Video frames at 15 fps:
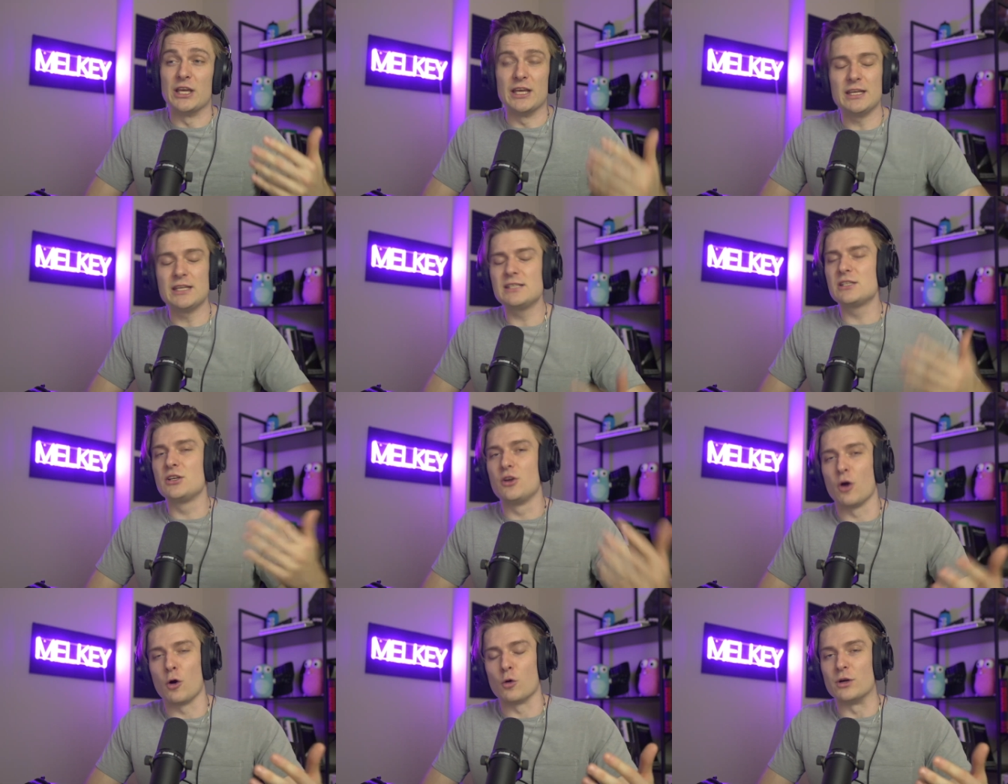is
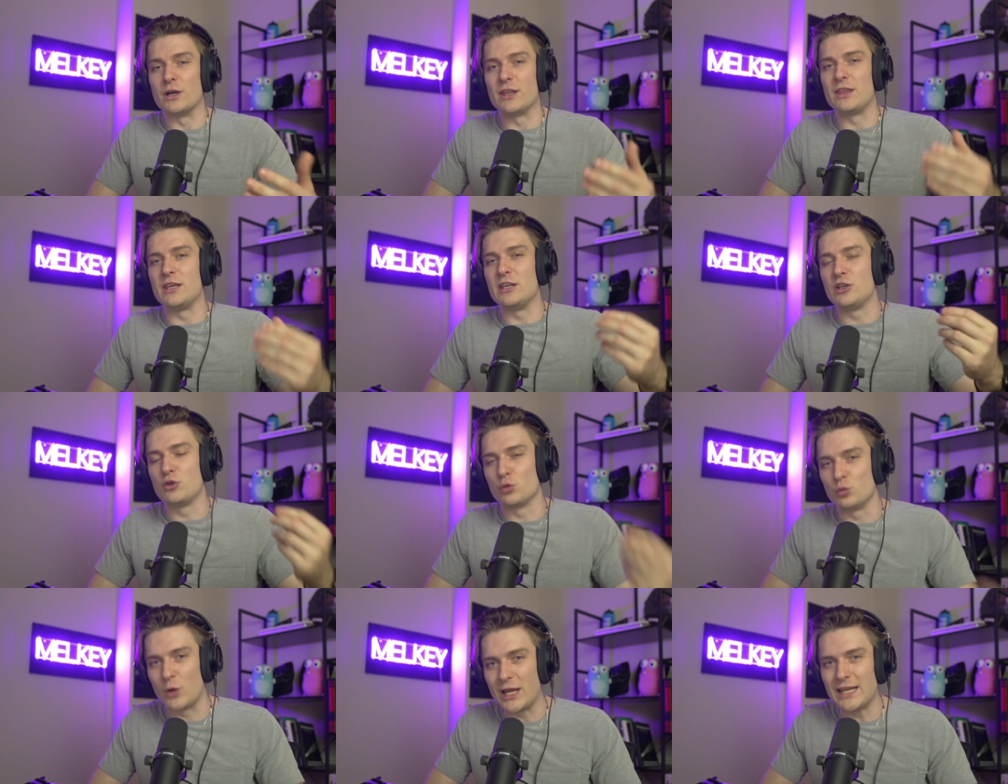Go the
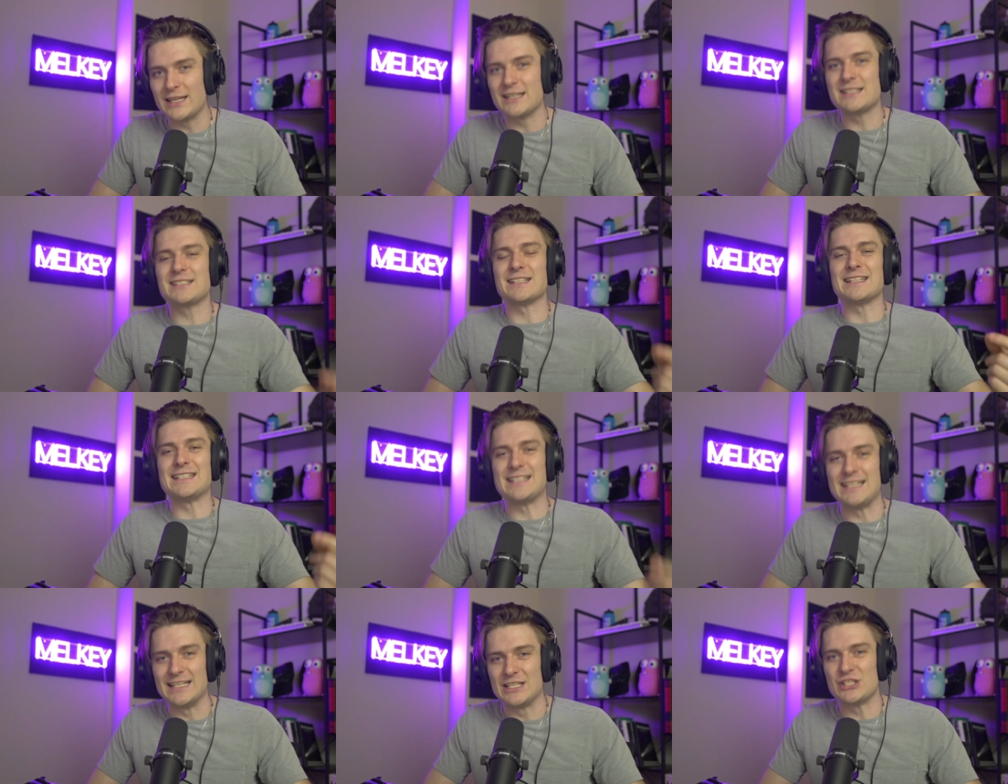greatest
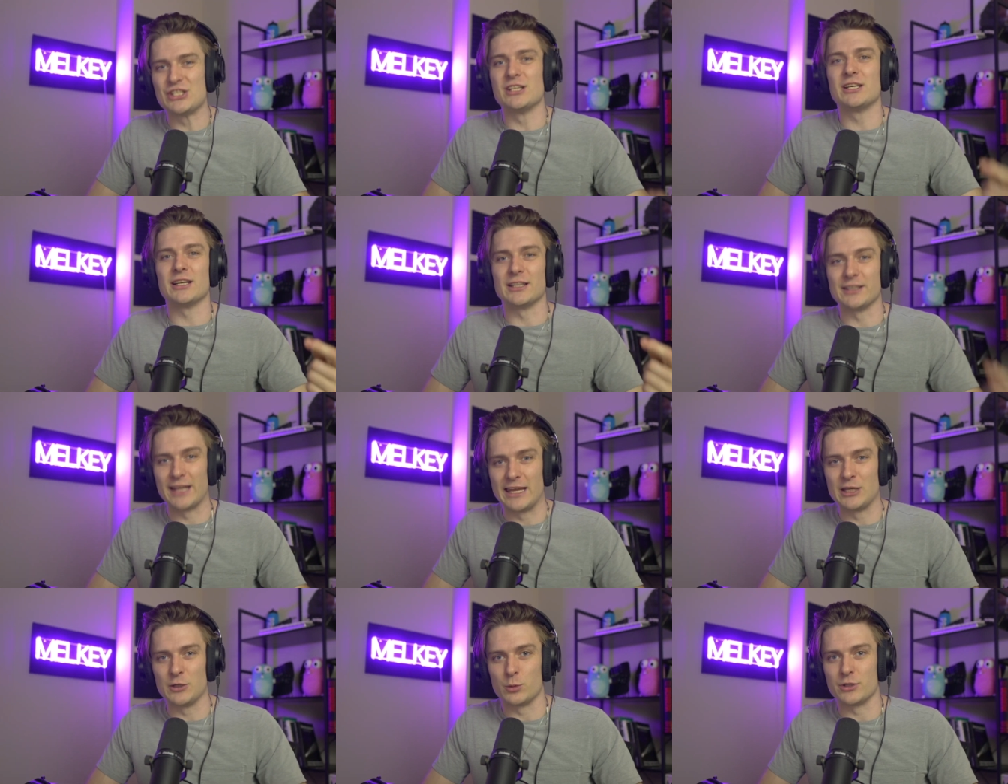teaching
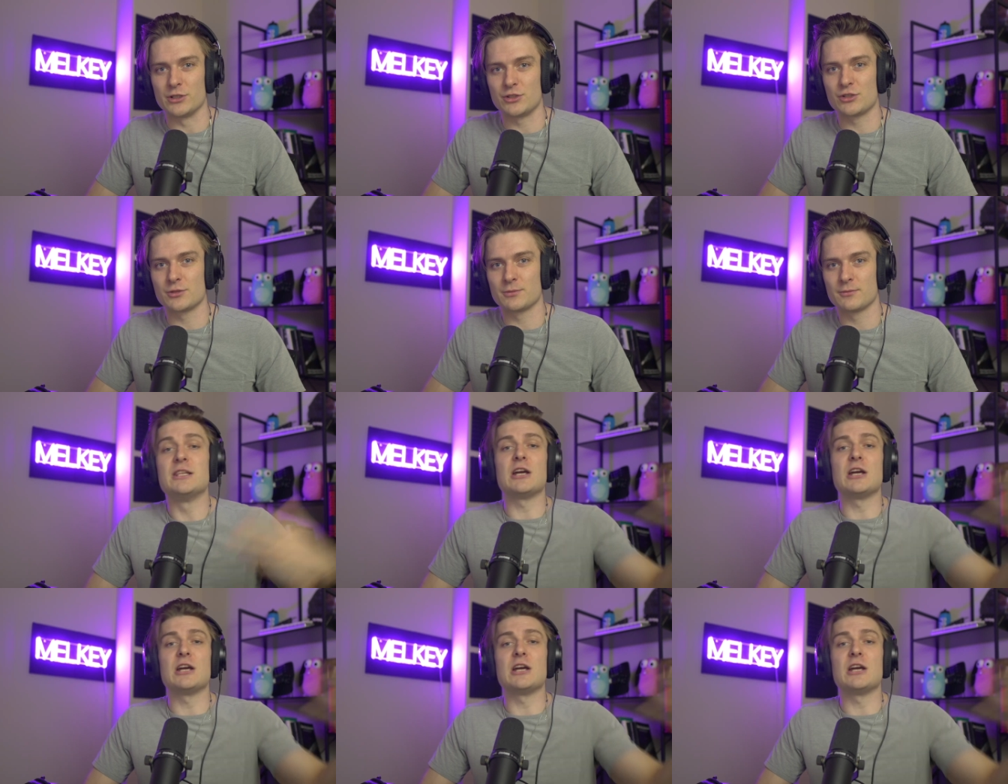language?